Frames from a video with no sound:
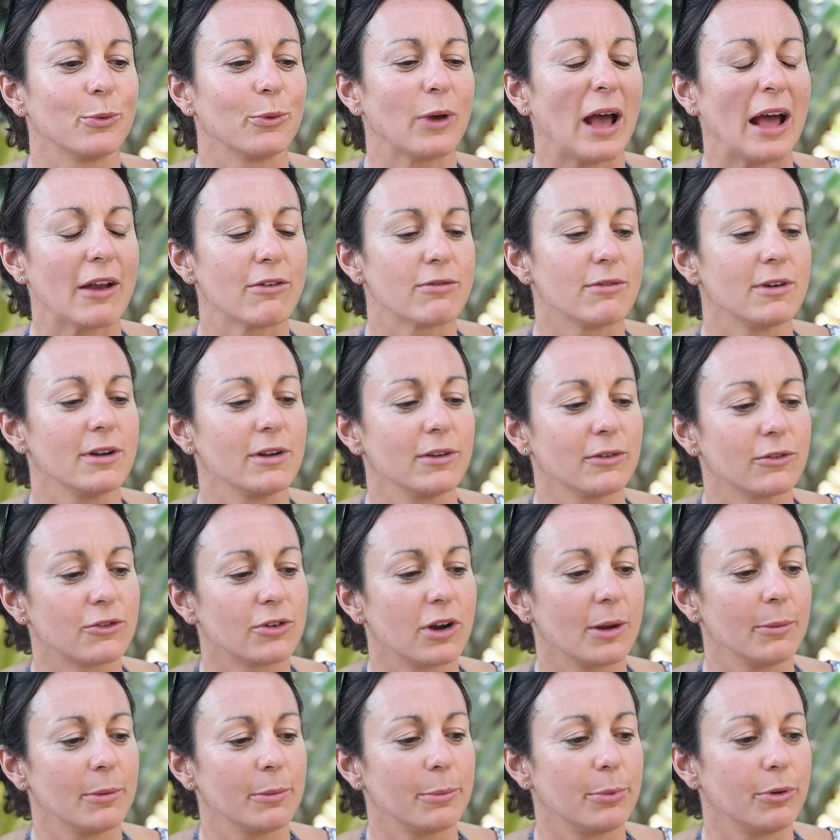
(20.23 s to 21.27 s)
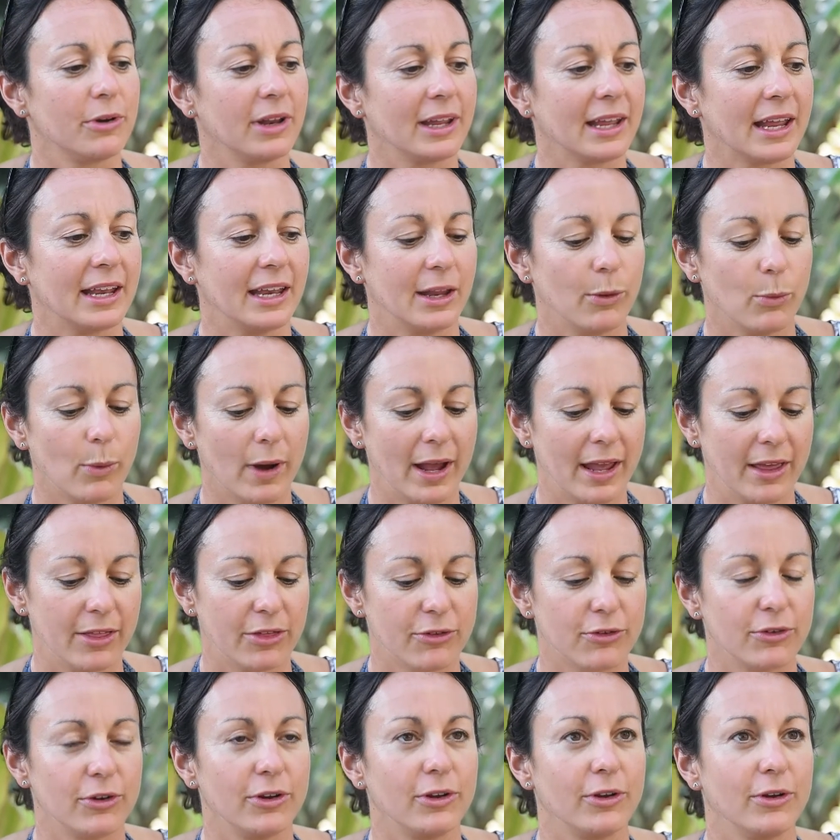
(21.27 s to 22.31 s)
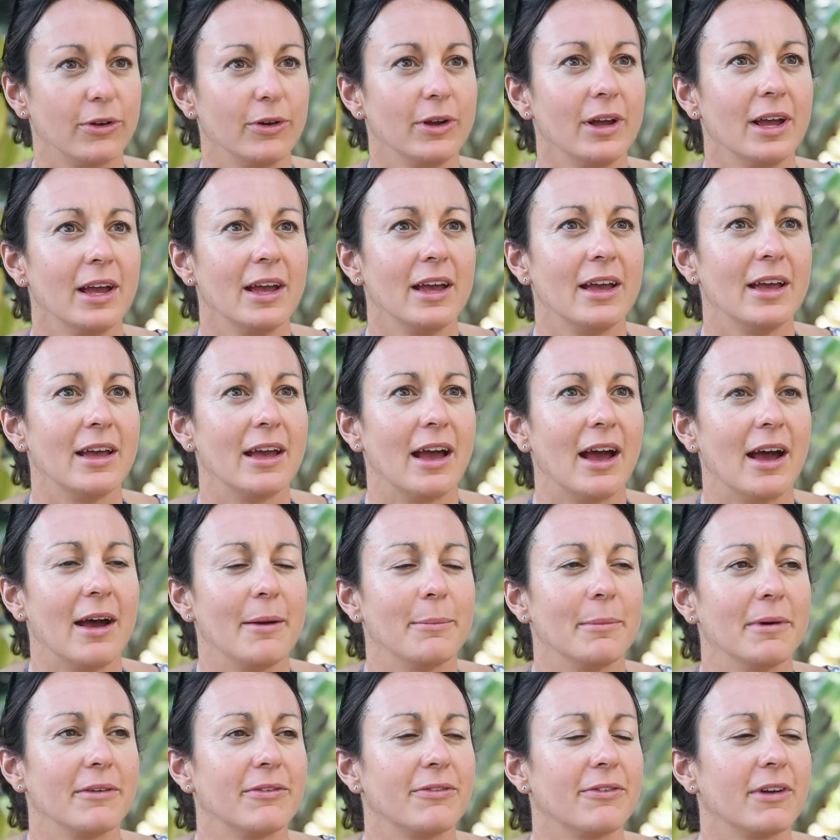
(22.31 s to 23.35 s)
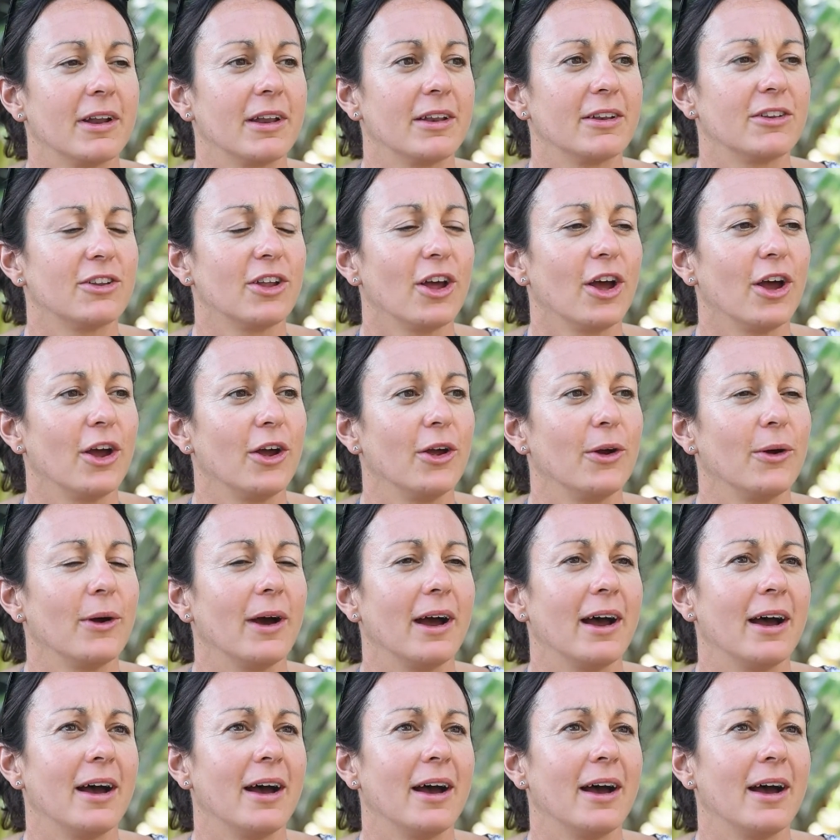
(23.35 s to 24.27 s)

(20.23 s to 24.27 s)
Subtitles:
had real trouble putting any weight through my front toe.